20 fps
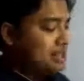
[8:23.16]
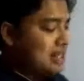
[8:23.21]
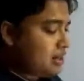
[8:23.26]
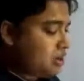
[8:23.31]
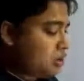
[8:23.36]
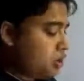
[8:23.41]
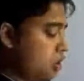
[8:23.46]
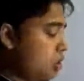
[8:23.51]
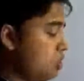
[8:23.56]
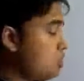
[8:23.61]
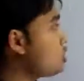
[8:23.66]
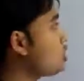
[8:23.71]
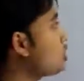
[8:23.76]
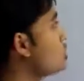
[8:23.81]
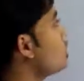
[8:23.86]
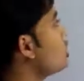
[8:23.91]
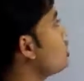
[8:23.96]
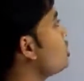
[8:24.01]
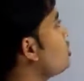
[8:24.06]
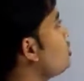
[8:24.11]
across
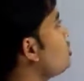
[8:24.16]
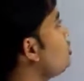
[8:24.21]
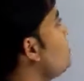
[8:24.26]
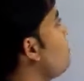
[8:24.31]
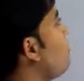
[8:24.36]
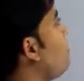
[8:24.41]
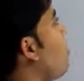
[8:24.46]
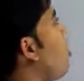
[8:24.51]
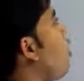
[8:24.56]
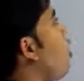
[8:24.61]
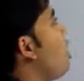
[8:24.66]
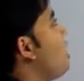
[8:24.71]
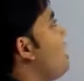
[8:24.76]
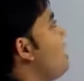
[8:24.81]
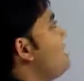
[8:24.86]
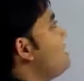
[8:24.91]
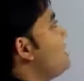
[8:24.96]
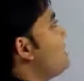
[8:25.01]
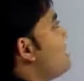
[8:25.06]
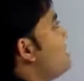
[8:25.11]
these 2
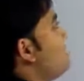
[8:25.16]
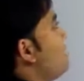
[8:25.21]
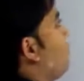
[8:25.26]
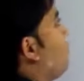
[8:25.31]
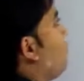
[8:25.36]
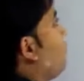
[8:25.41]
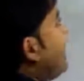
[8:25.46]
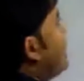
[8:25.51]
points, for